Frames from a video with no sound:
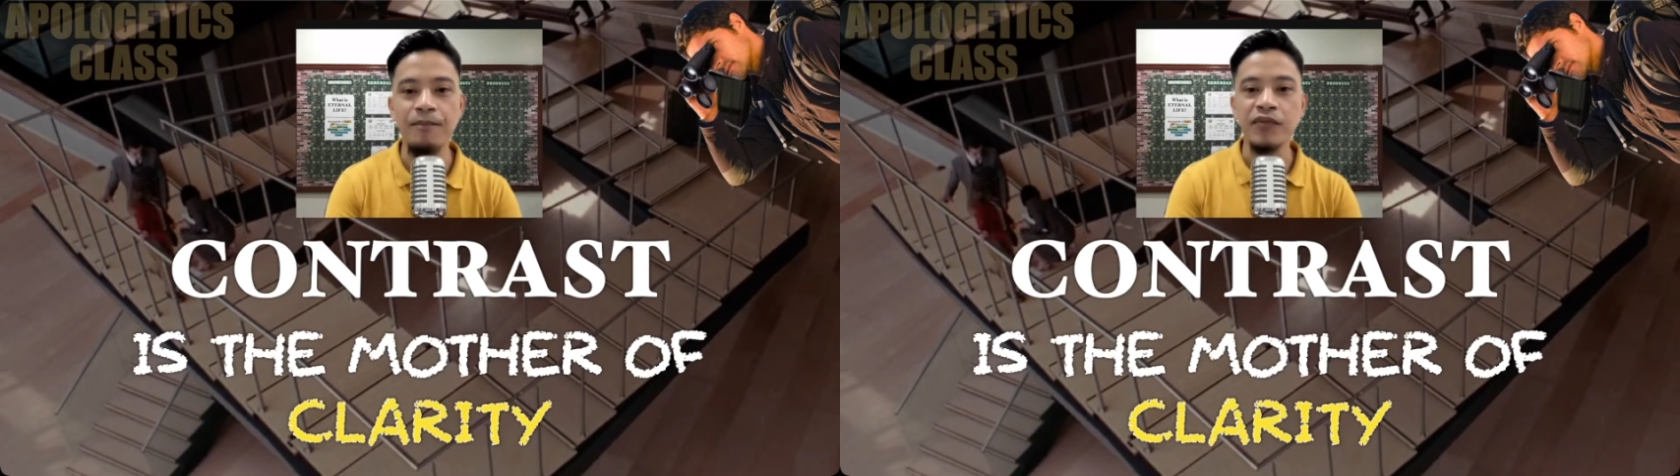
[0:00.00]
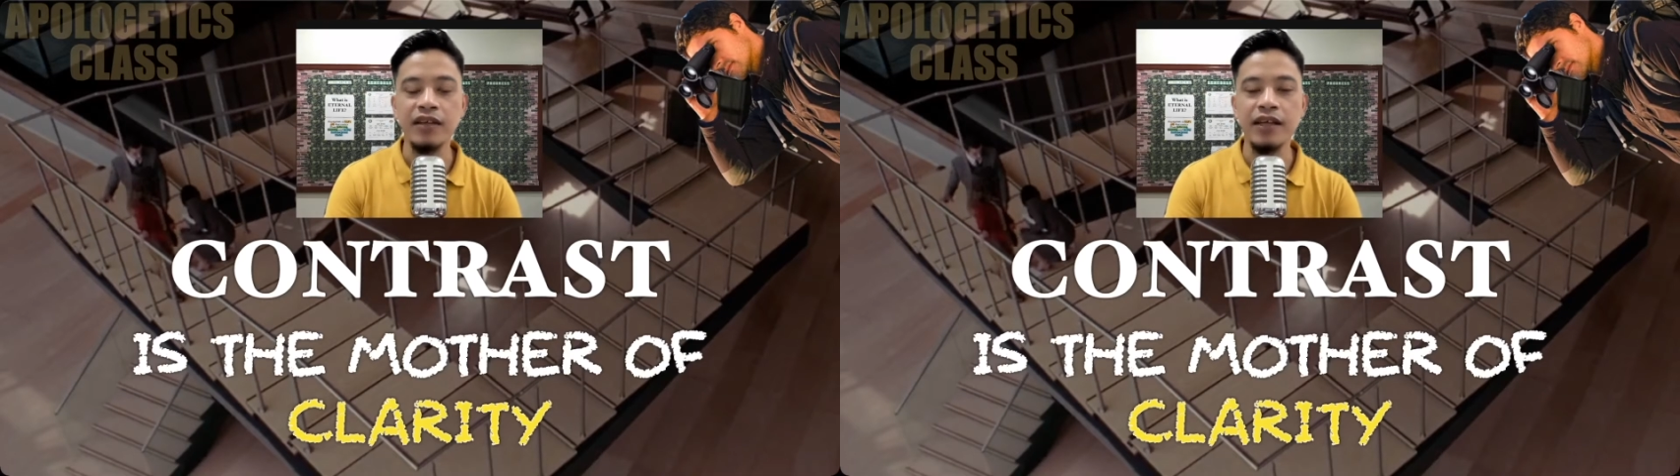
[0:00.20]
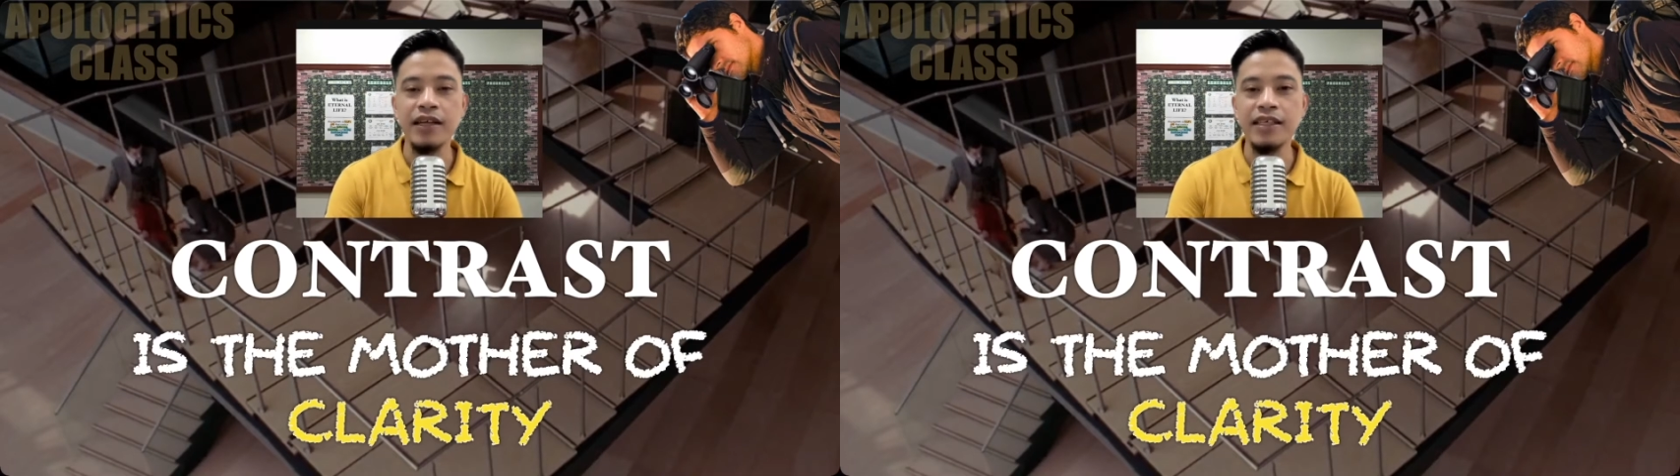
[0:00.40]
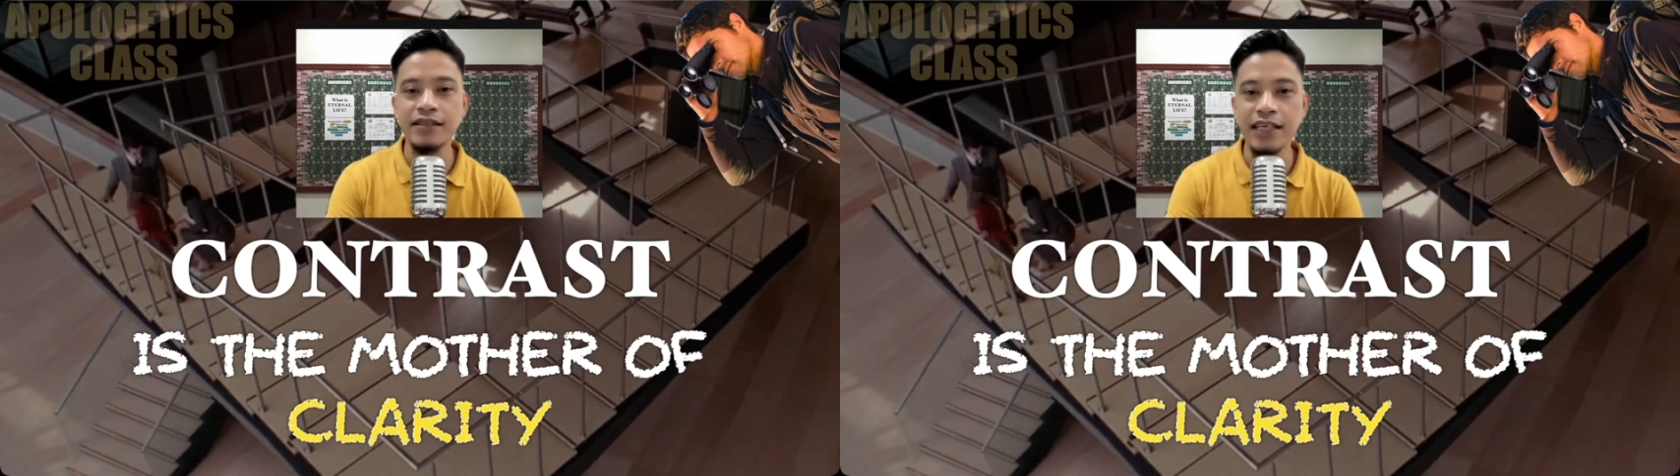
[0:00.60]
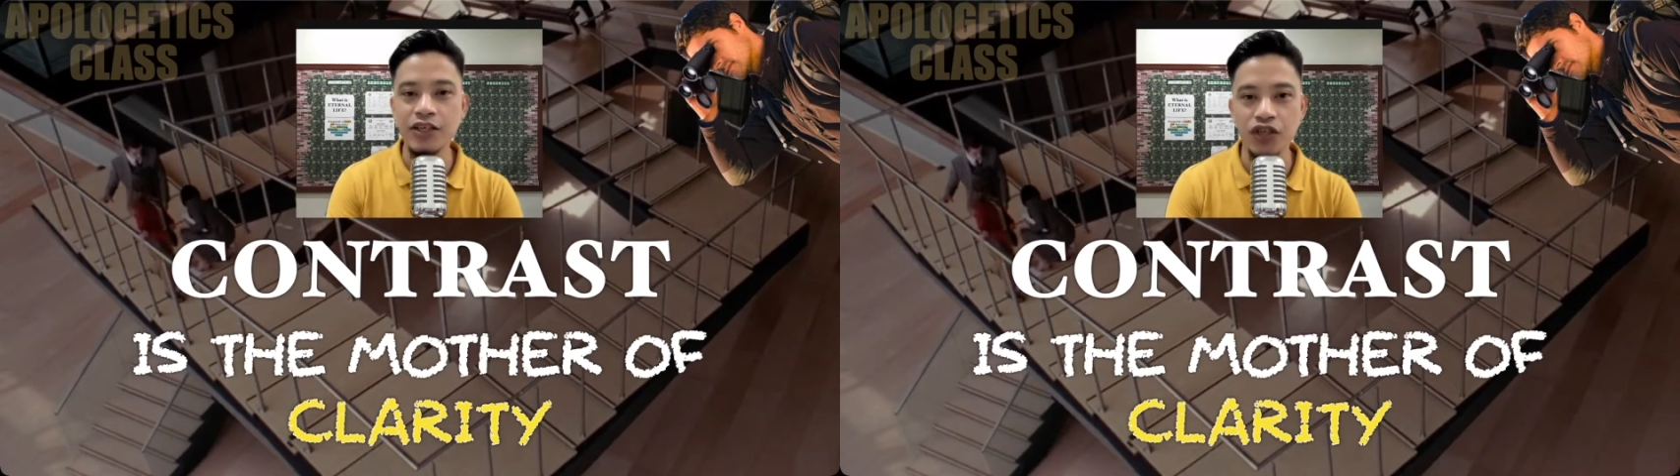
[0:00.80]
the
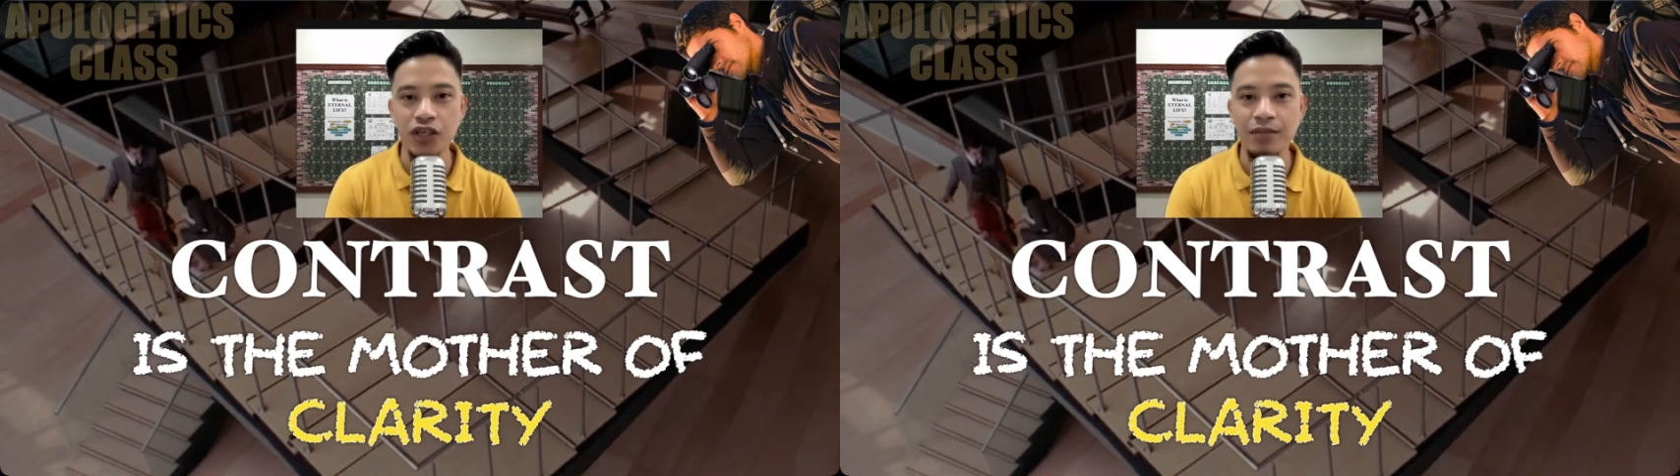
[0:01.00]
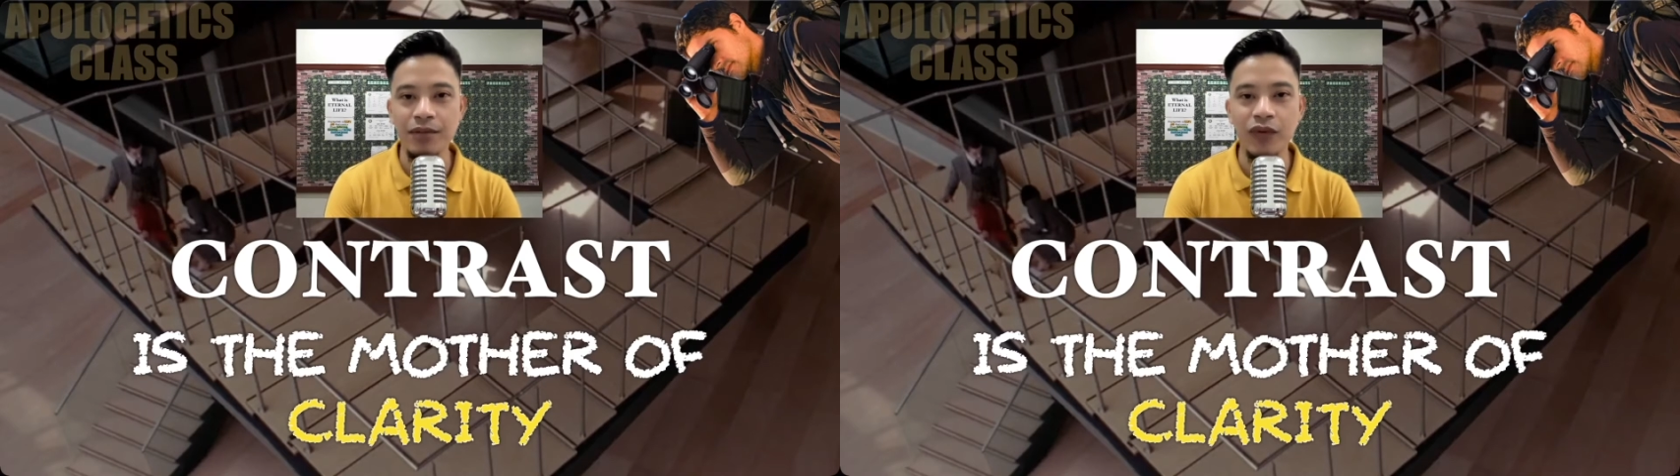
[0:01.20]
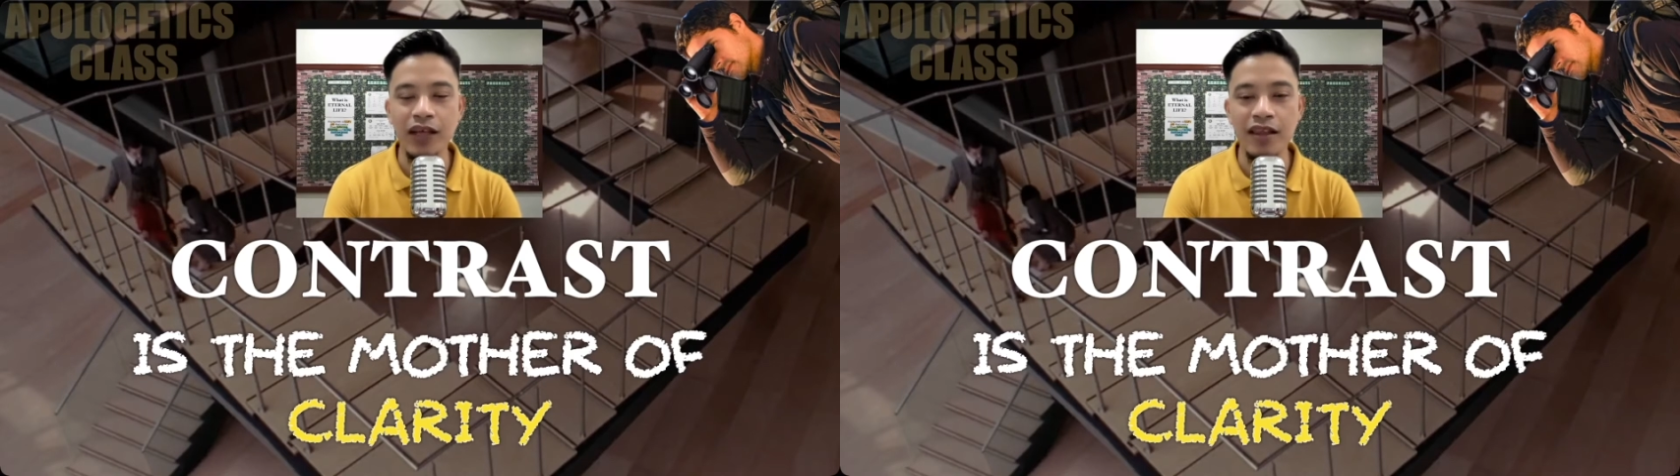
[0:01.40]
distinction between